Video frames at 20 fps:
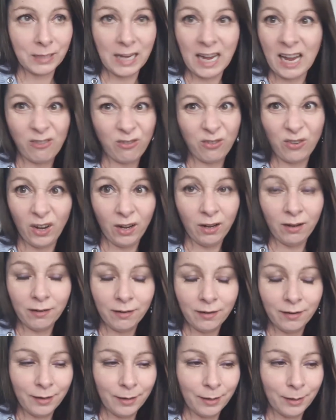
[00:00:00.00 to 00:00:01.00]
effort
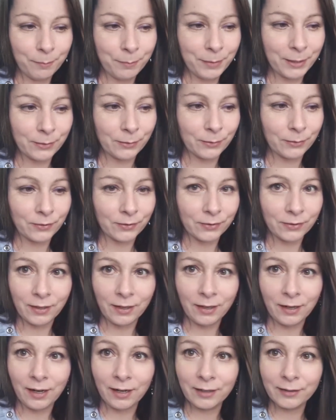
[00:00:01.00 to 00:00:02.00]
because
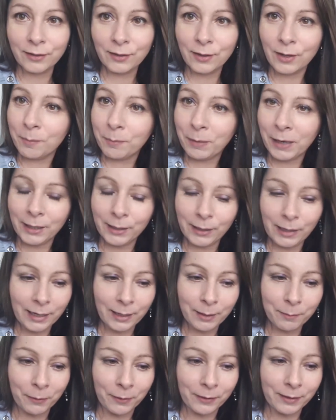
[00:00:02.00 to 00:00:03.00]
I don't know about
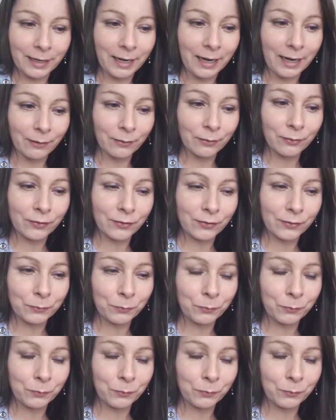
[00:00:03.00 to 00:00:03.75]
anybody else,